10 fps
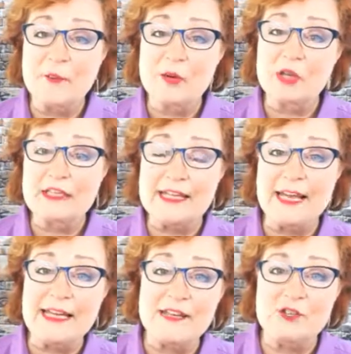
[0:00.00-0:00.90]
up
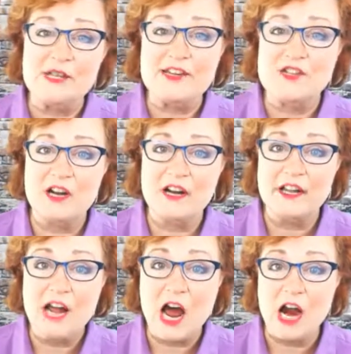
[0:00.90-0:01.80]
early and get their day
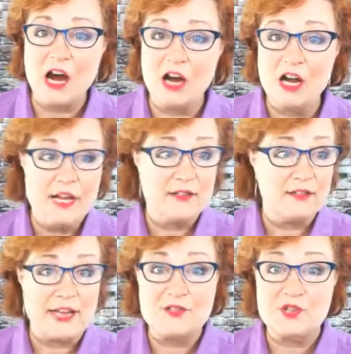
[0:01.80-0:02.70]
started are
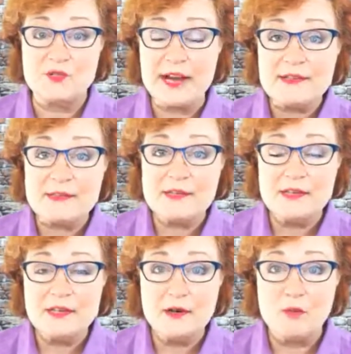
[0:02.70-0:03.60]
less stressed,
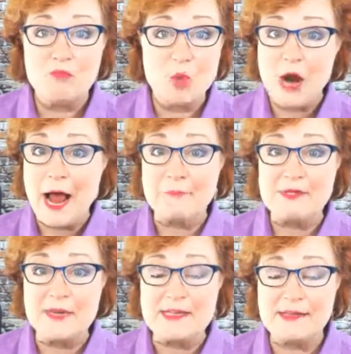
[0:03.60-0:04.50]
more
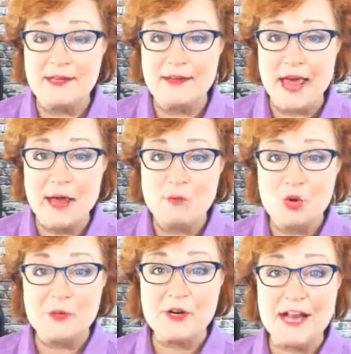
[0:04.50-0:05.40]
optimistic, and
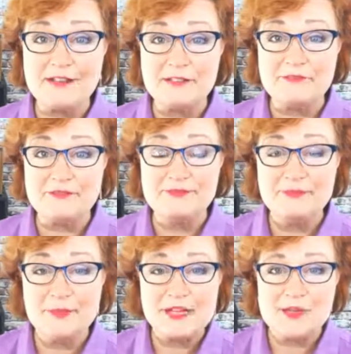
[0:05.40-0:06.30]
more productive
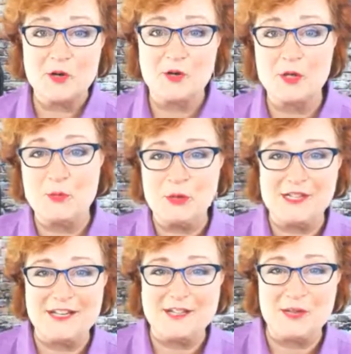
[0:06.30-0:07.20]
because the early
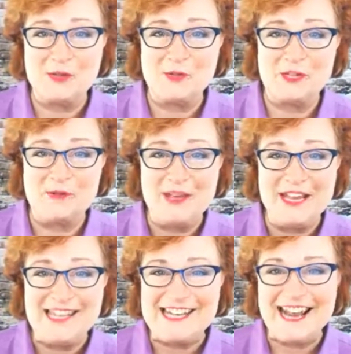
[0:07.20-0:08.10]
bird does get the worm.
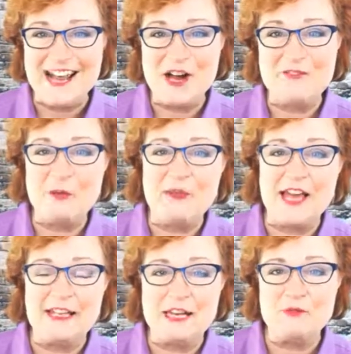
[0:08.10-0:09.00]
Today on Coffee with
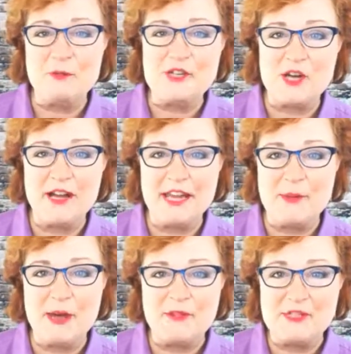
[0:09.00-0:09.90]
Colleen, we'll be
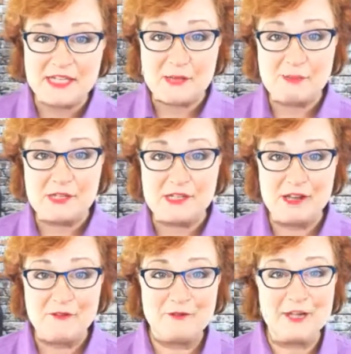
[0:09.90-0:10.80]
talking about tips
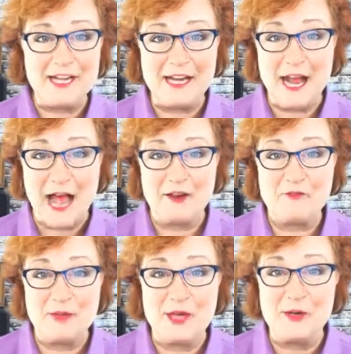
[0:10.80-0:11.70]
for getting out
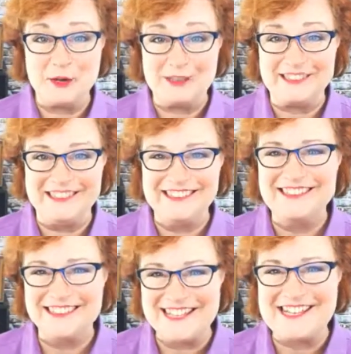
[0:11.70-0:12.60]
of bed early.
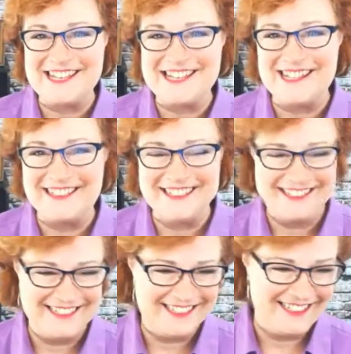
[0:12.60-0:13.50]
Let's get started.